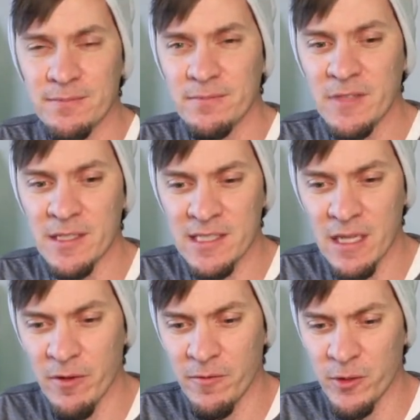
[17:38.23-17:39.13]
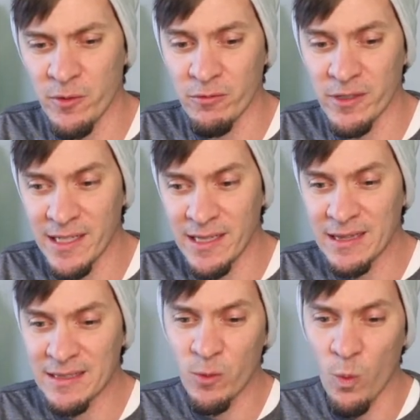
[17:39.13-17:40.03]
Some of you really
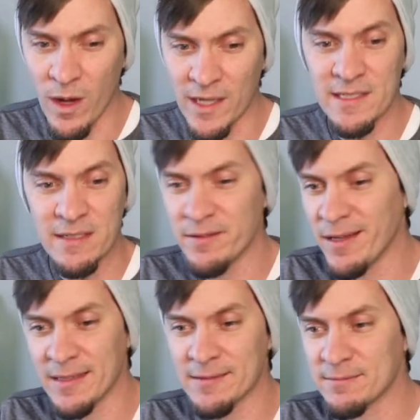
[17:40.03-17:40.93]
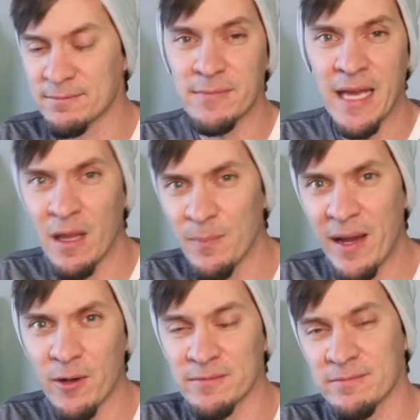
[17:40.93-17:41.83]
want to like help
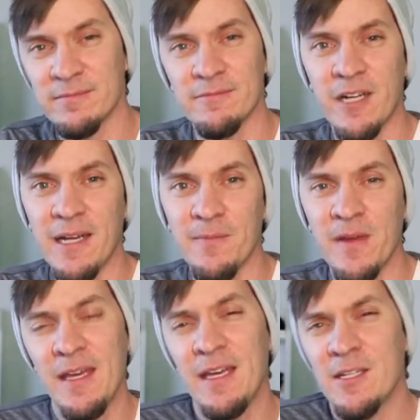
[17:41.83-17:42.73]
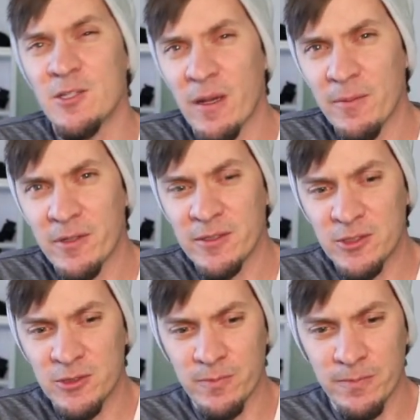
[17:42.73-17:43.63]
out, right? So I'm
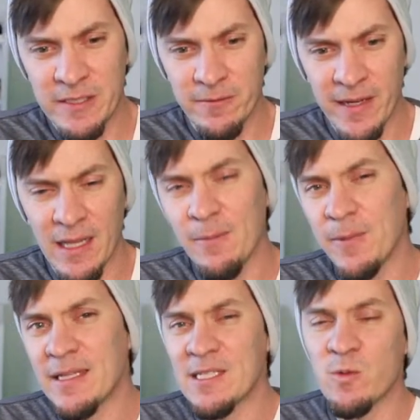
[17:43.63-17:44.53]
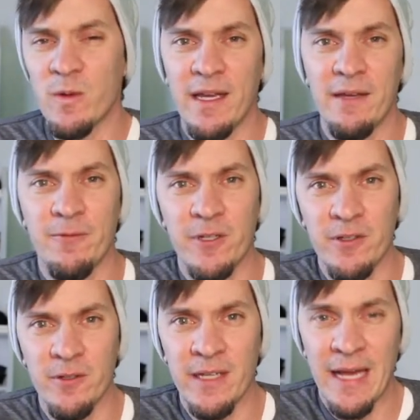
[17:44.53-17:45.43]
developing this way for
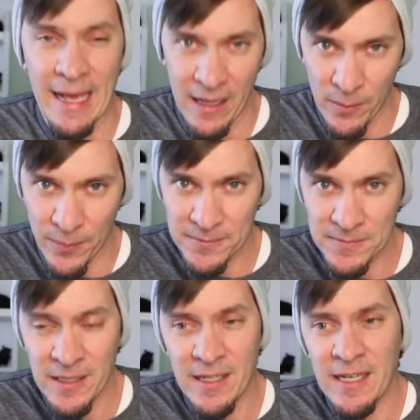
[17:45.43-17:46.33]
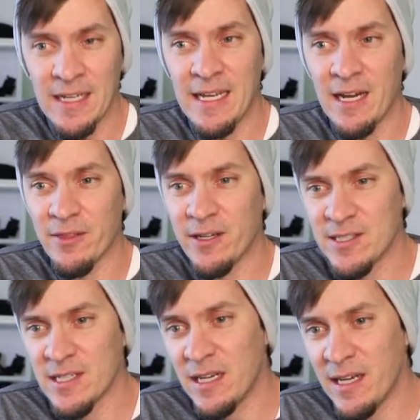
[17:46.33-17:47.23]
you to help. Now,
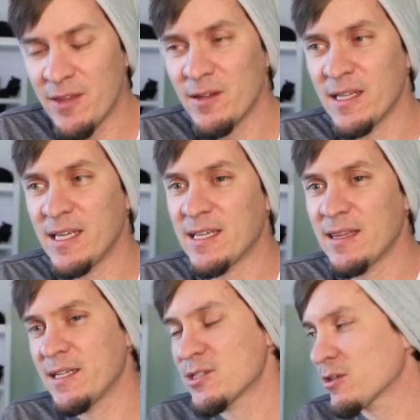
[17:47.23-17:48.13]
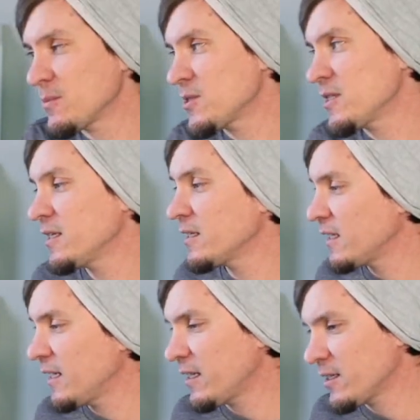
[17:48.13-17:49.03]
there's another link in the description,
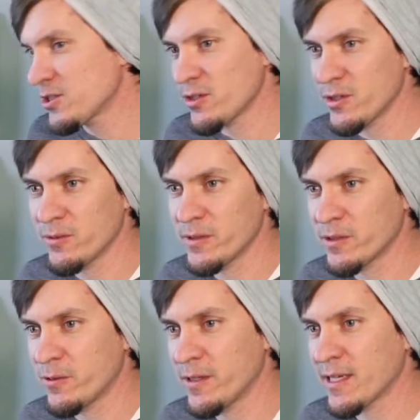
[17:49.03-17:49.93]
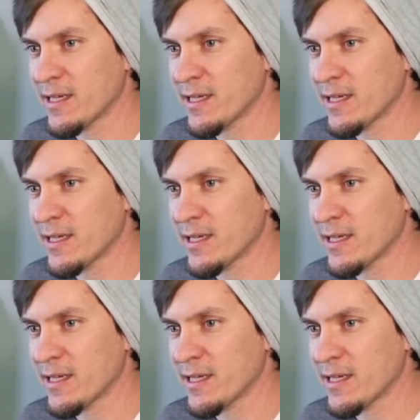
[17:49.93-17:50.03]
and I'll show you real quick.